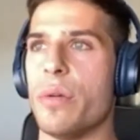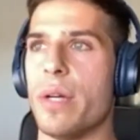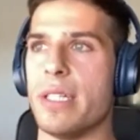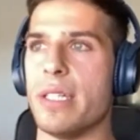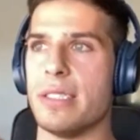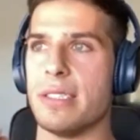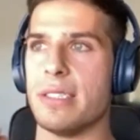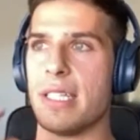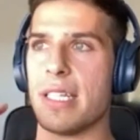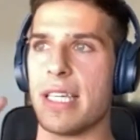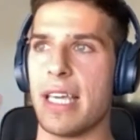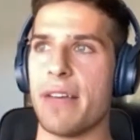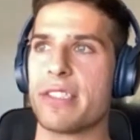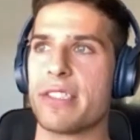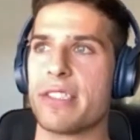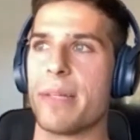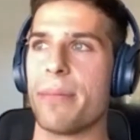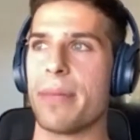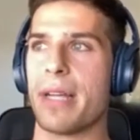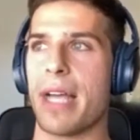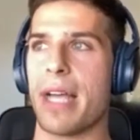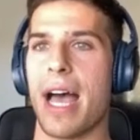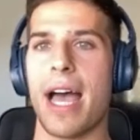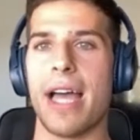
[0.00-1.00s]
and to give
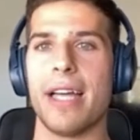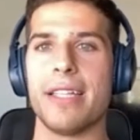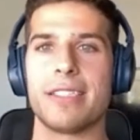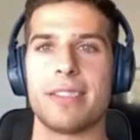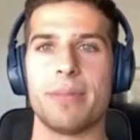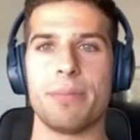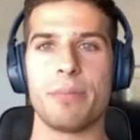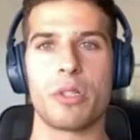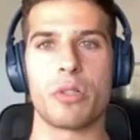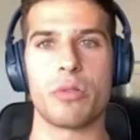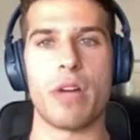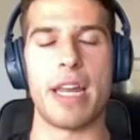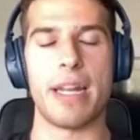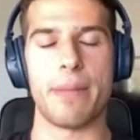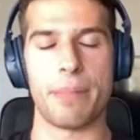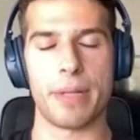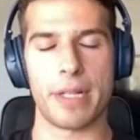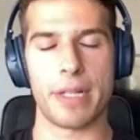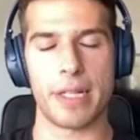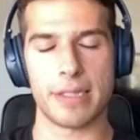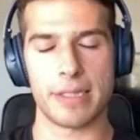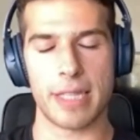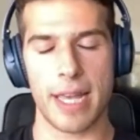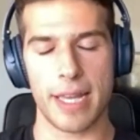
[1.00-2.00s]
some guys some credit,
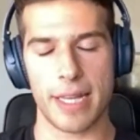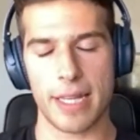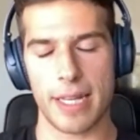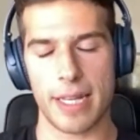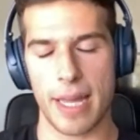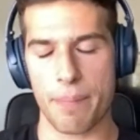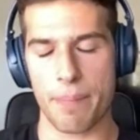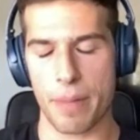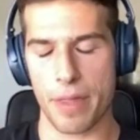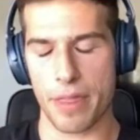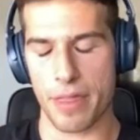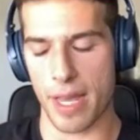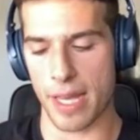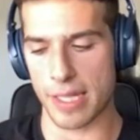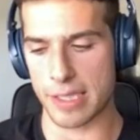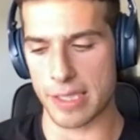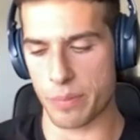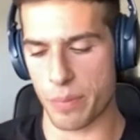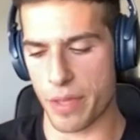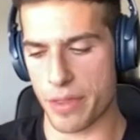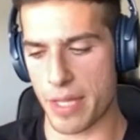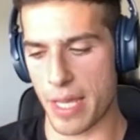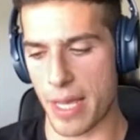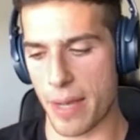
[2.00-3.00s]
because I can empathize
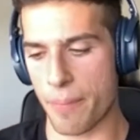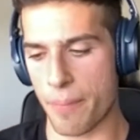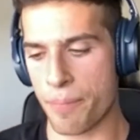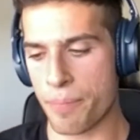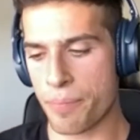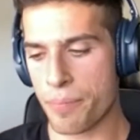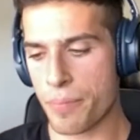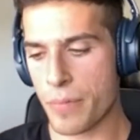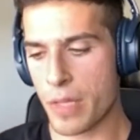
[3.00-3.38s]
with them,